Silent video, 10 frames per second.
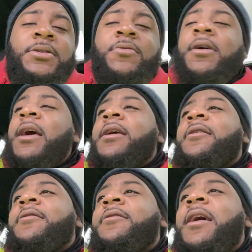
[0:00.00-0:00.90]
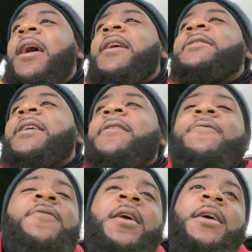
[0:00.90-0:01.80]
So hey, I say
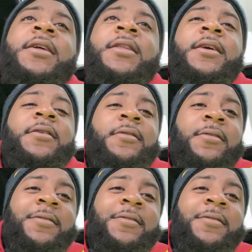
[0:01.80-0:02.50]
fuck it, nigga.